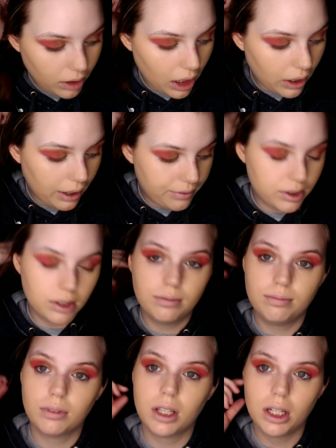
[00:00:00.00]
I'll have to
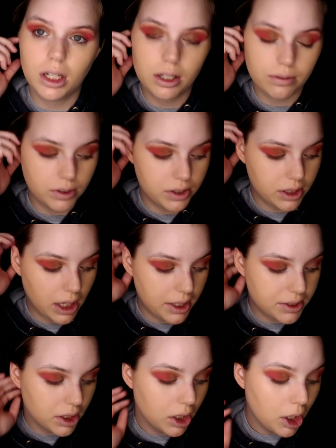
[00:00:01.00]
get a different
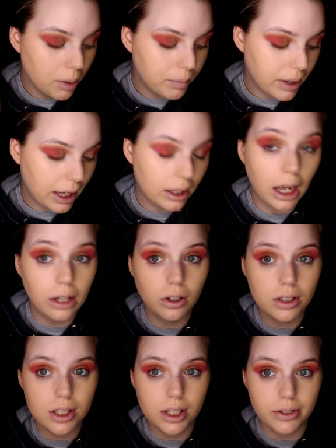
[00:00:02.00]
size. But I
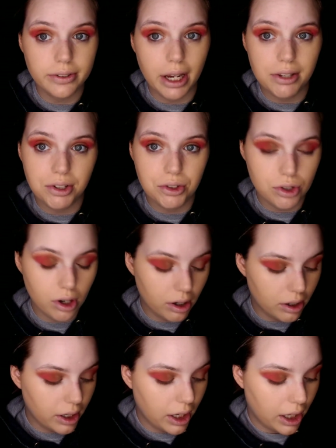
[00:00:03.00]
looked at their sizing
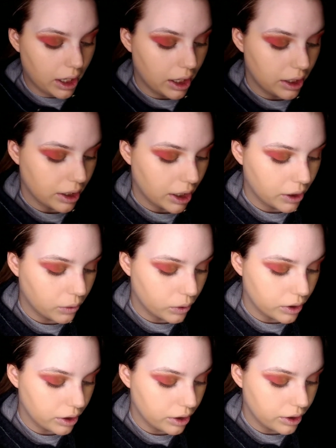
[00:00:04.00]
chart, and I
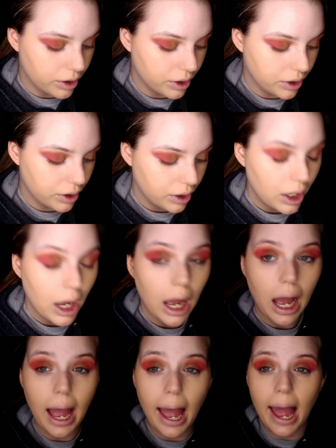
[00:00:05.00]
ordered
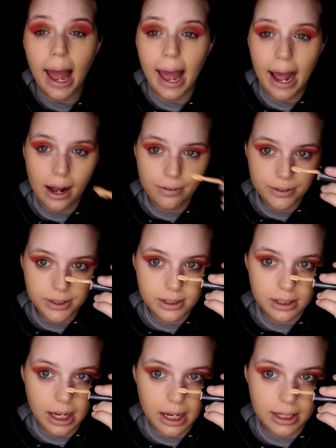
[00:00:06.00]
a half a
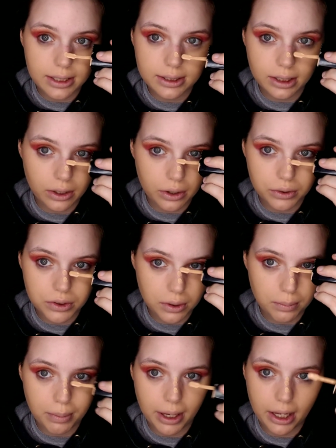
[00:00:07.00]
size a little
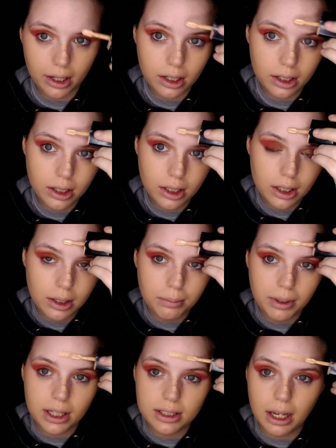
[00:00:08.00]
too big,
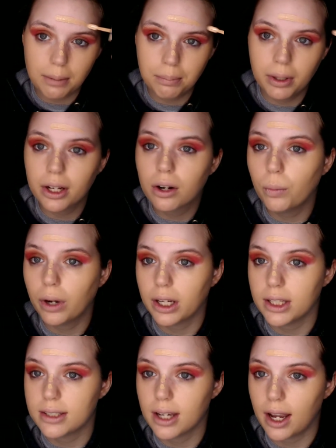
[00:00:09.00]
because I plan on
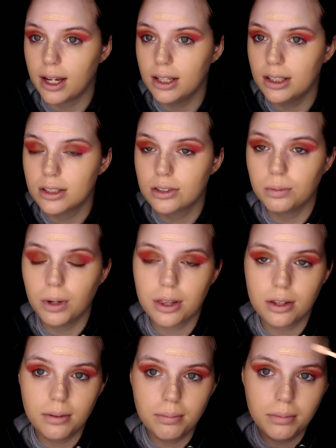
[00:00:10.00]
wearing tights with
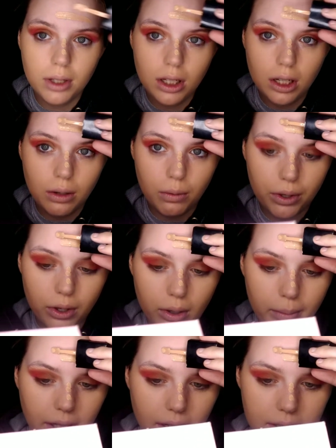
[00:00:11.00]
them, with all
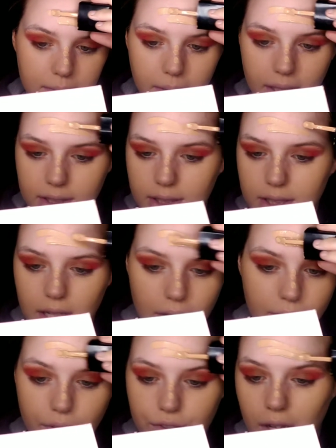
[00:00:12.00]
my cosplays and
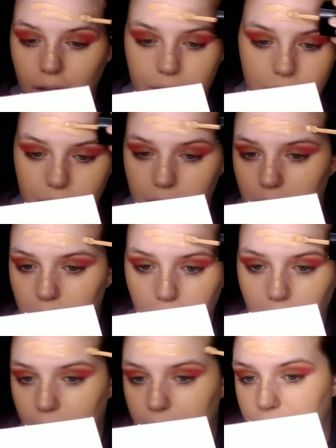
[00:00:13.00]
stuff, which I also need to go
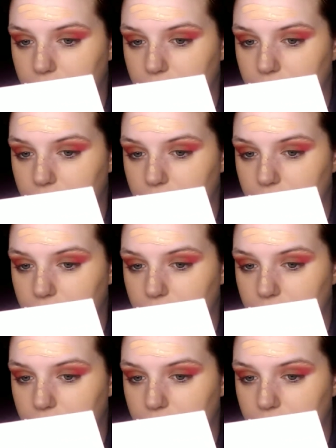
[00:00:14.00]
buy